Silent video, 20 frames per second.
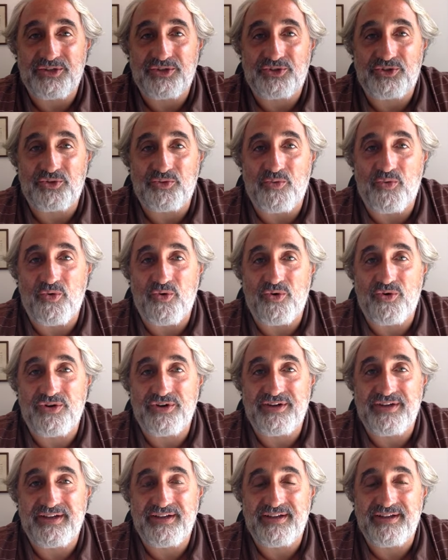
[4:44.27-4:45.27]

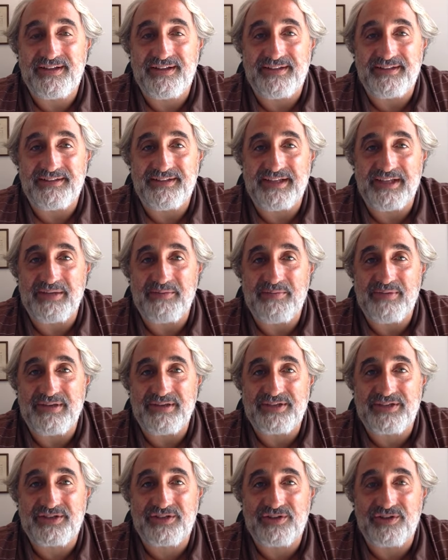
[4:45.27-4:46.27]
toward the
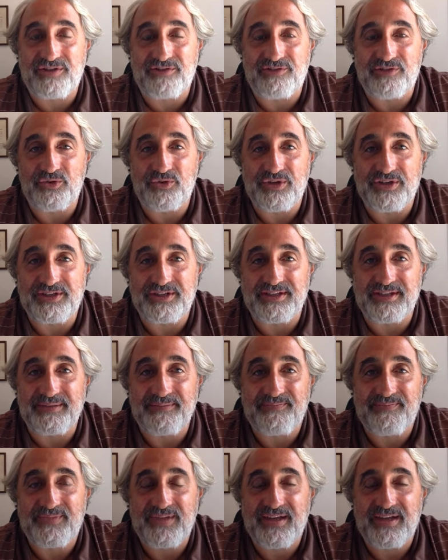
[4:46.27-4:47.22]
abyss of lunacy.